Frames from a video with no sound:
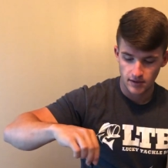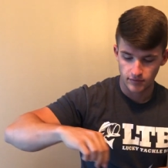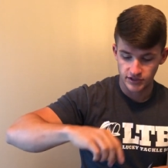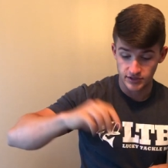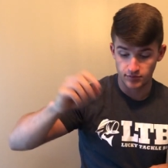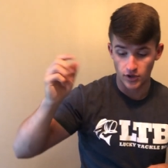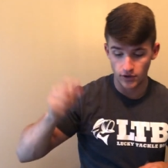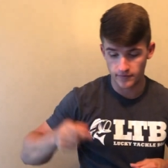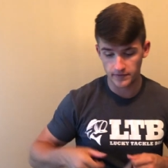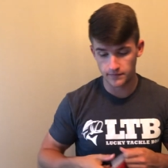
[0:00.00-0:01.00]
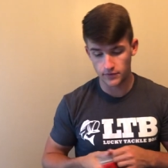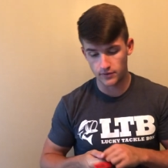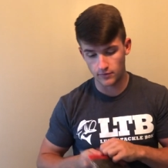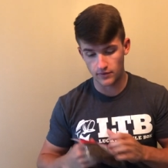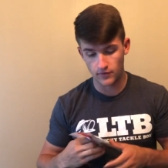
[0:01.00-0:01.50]
which is perfect for
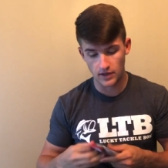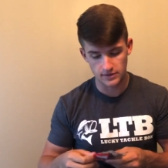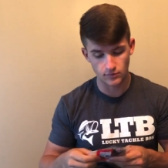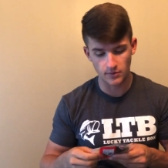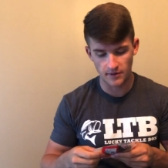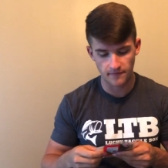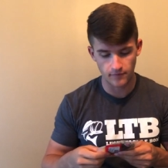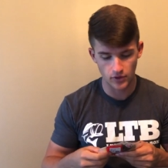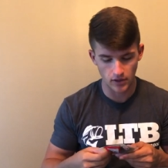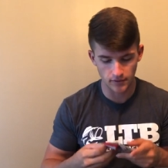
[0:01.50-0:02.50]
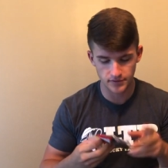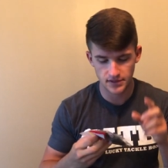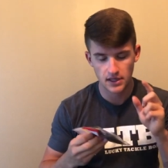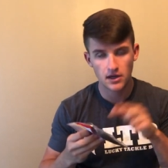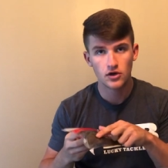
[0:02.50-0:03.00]
the river. That's one of my favorite
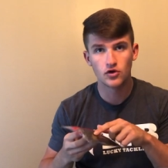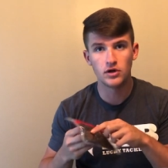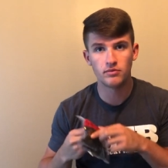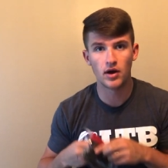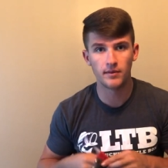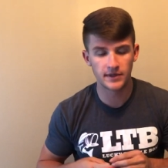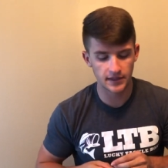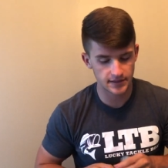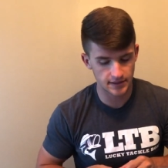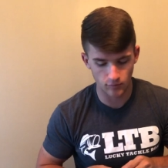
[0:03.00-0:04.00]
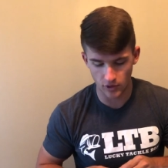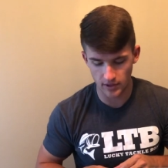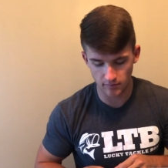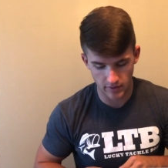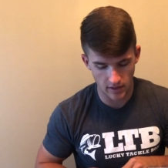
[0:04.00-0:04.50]
colors. Green pumpkin, this can
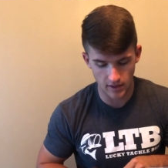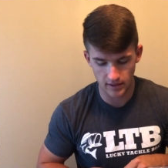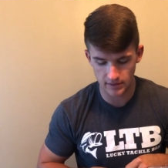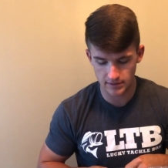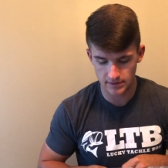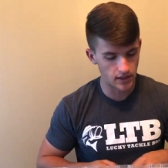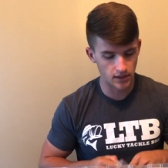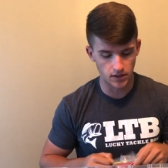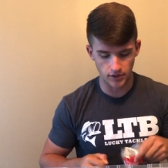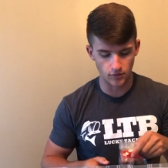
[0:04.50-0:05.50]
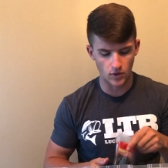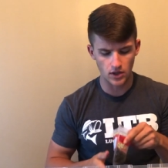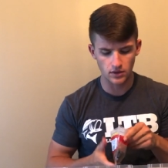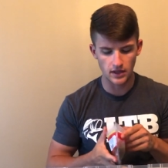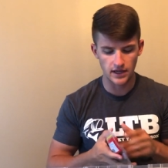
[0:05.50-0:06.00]
work in ponds, any clear
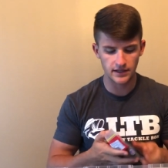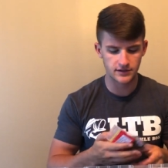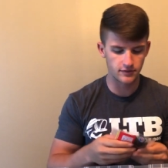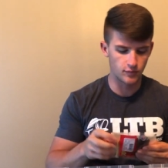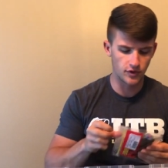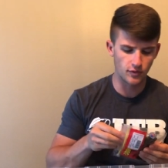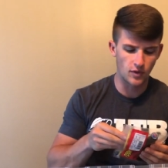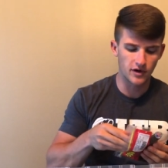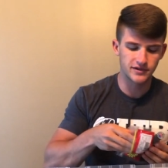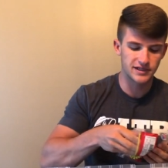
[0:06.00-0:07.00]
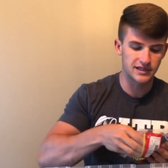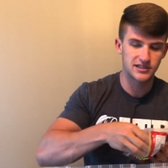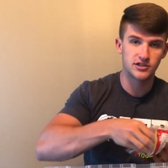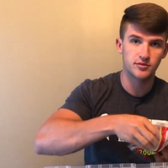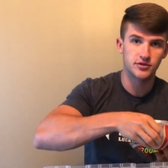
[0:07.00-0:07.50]
water lakes or where the water's not
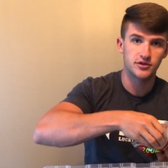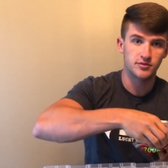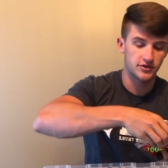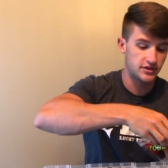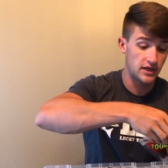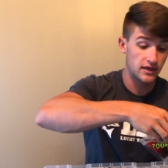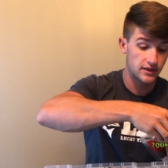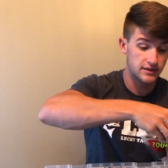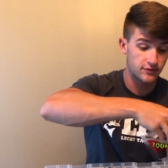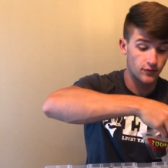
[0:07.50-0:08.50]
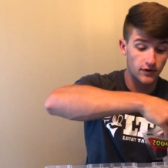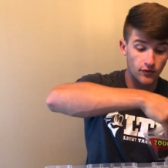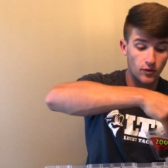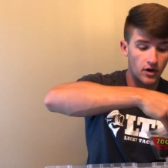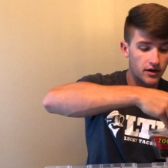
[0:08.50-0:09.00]
super, super stained because the
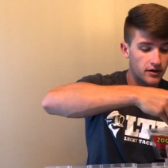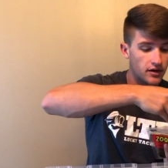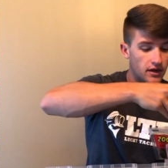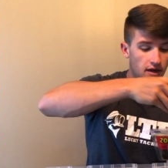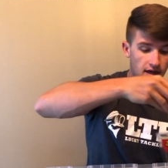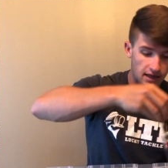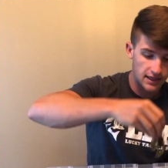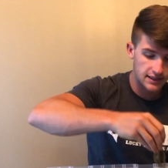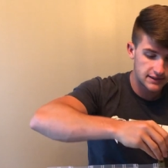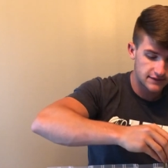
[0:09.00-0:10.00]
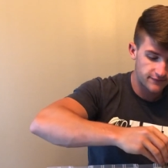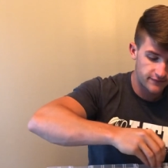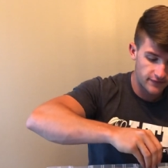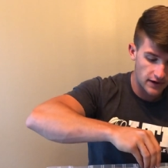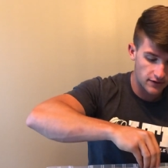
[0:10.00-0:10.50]
river water is
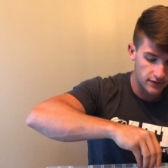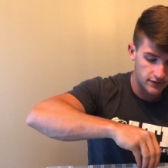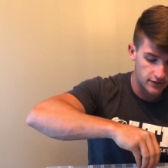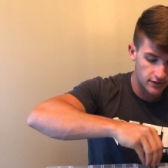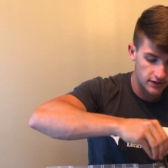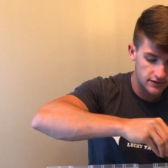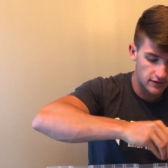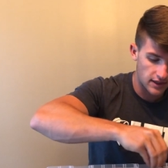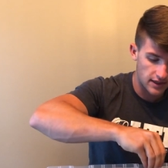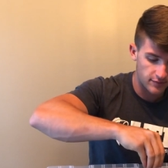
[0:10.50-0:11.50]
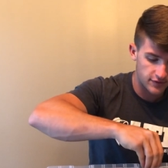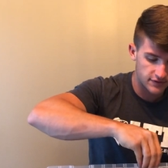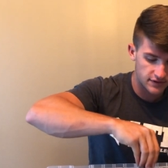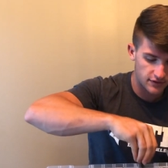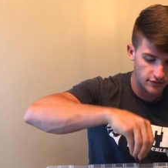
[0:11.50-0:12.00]
fairly dirty. So I am
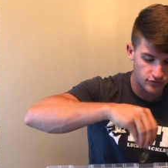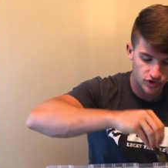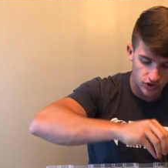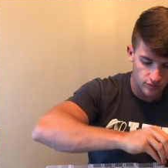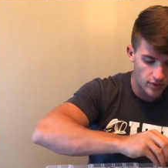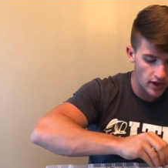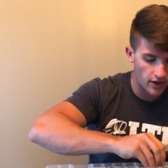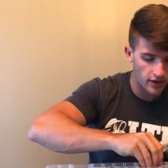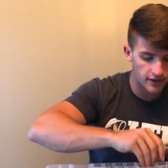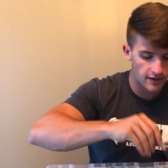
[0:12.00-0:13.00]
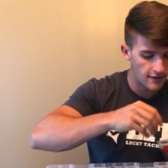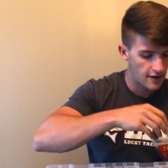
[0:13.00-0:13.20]
using, you know, June bug,